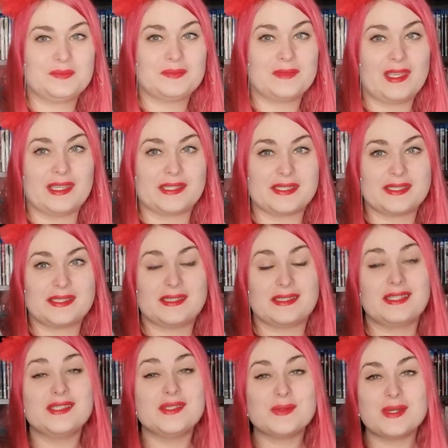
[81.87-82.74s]
Yes,
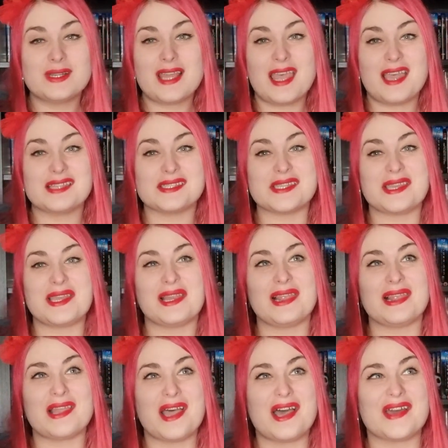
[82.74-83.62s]
this one has a
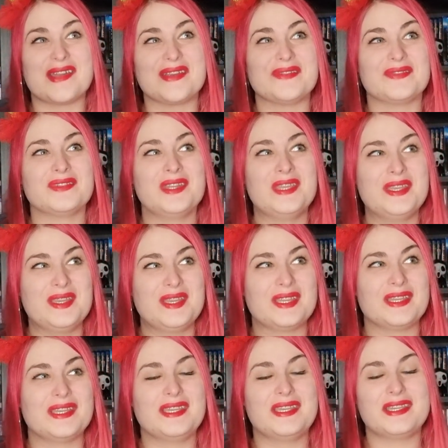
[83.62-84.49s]
lot of
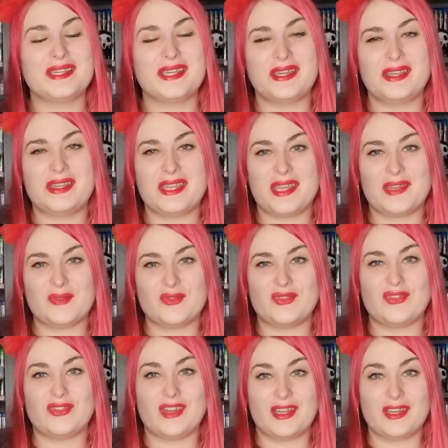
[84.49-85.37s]
good and
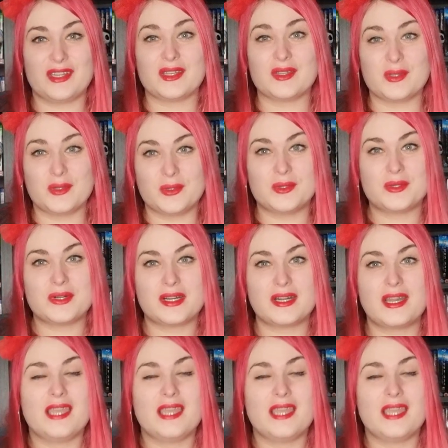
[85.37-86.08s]
fun gore.